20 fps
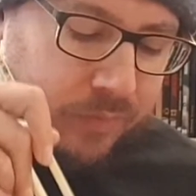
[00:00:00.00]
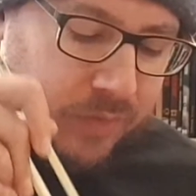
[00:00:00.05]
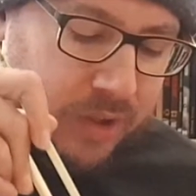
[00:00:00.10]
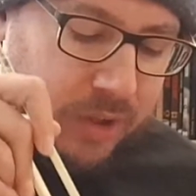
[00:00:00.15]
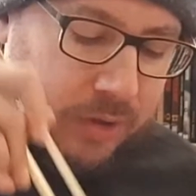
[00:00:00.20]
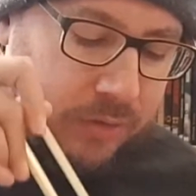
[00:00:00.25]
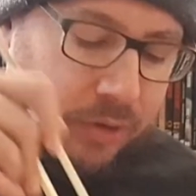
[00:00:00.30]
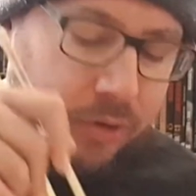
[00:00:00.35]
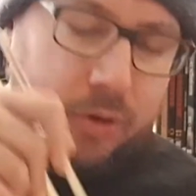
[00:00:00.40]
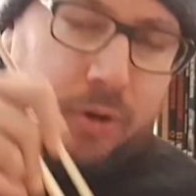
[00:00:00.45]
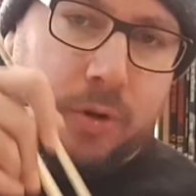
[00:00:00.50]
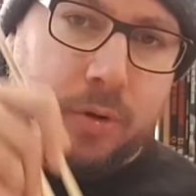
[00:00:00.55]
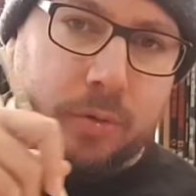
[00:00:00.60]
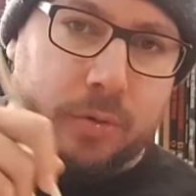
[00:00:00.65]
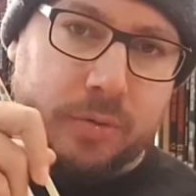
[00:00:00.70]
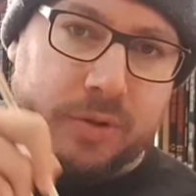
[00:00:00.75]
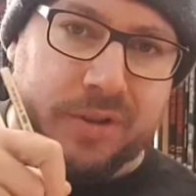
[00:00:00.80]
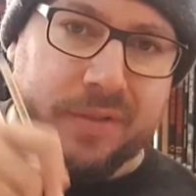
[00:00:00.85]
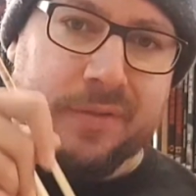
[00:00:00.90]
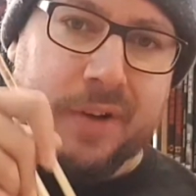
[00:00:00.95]
the
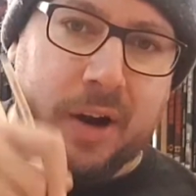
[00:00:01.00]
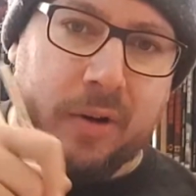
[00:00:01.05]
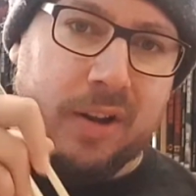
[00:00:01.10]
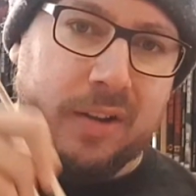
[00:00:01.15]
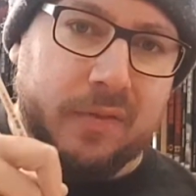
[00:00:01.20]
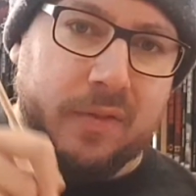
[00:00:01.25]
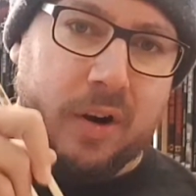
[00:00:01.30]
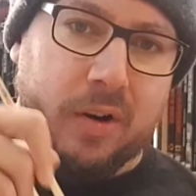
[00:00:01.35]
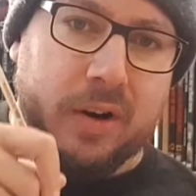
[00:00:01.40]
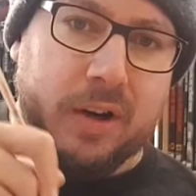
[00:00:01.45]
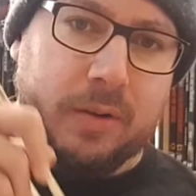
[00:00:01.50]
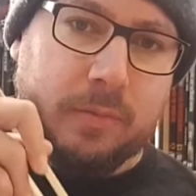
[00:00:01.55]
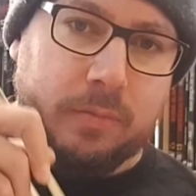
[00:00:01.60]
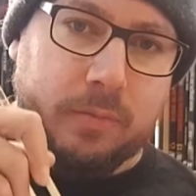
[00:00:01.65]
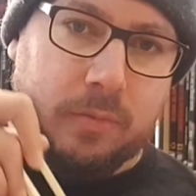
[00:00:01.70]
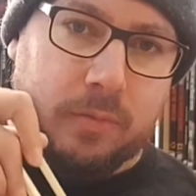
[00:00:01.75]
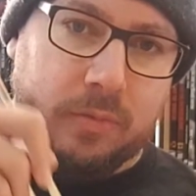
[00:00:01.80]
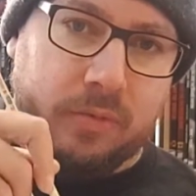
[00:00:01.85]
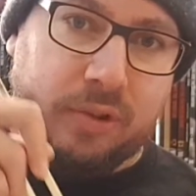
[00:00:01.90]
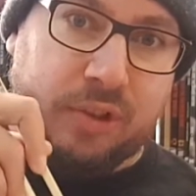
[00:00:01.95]
noodles are very, very
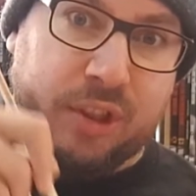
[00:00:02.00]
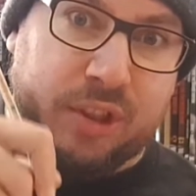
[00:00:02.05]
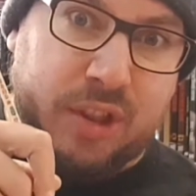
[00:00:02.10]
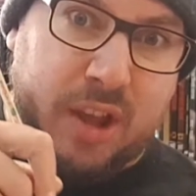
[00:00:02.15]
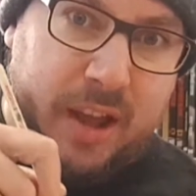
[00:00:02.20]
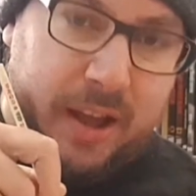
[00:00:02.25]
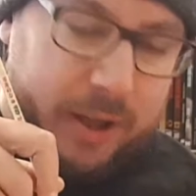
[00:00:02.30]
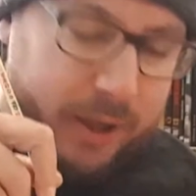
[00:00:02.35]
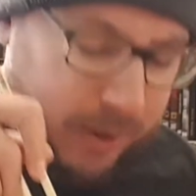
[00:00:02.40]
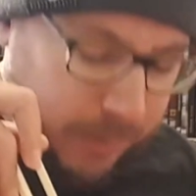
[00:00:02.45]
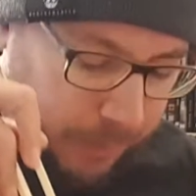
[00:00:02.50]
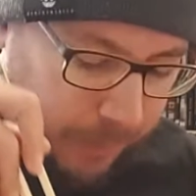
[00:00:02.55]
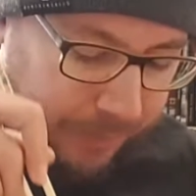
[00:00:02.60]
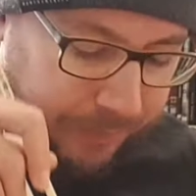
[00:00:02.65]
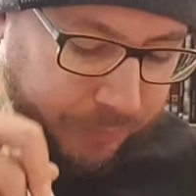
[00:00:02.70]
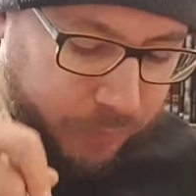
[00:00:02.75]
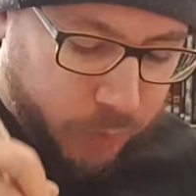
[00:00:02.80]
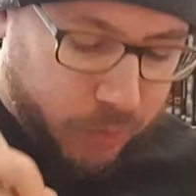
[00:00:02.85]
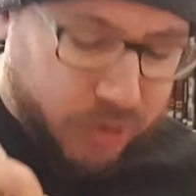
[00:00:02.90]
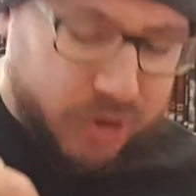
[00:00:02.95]
thick,
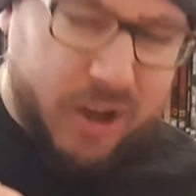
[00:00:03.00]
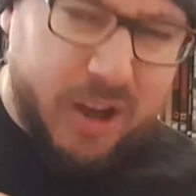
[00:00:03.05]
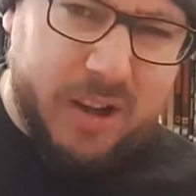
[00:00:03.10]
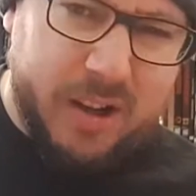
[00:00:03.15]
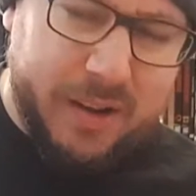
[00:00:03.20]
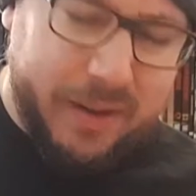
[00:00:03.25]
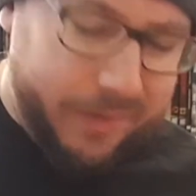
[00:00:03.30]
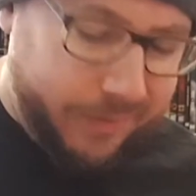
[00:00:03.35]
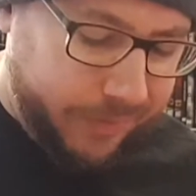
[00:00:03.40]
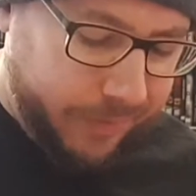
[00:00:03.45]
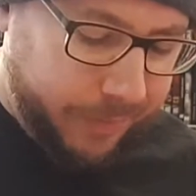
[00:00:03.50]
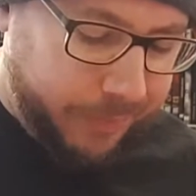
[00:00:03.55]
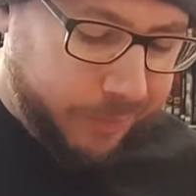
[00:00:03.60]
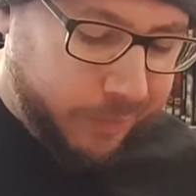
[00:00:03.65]
which I love.